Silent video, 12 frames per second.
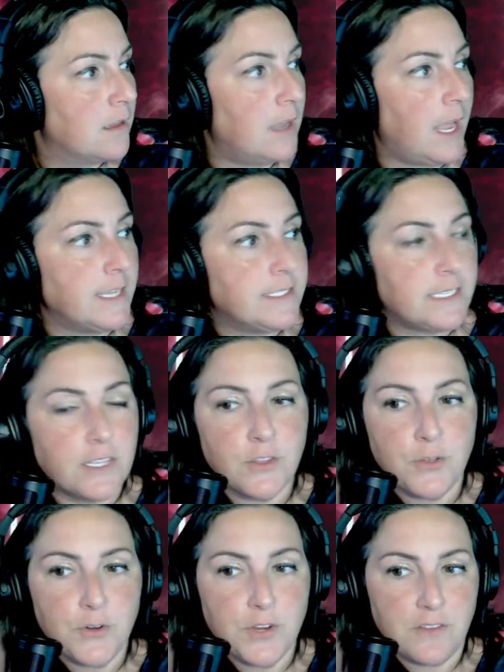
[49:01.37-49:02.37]
18,
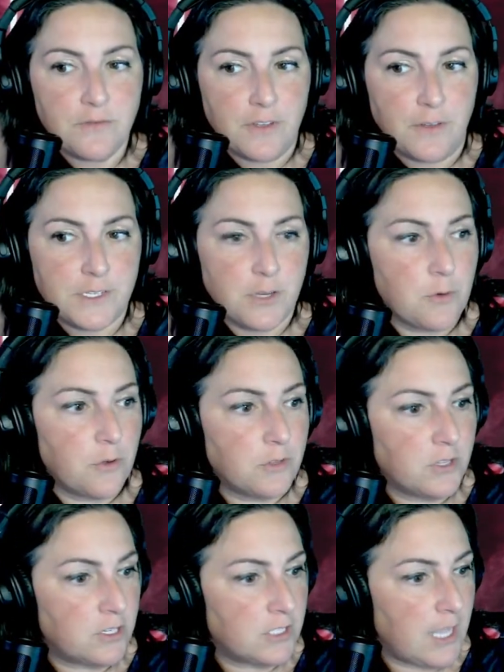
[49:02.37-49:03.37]
30, and 50-year-old
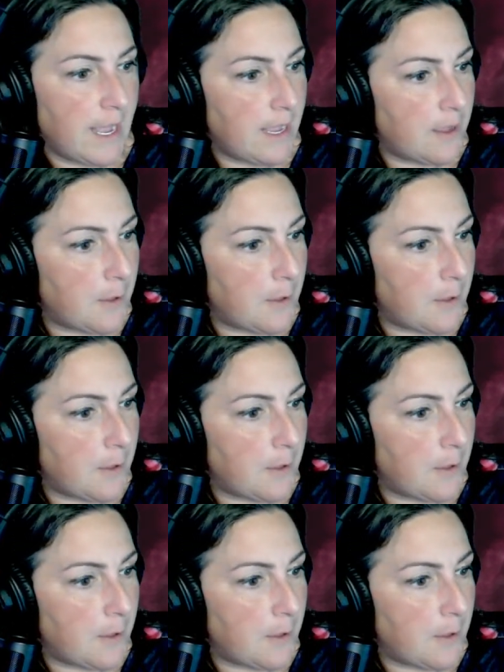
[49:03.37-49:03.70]
look like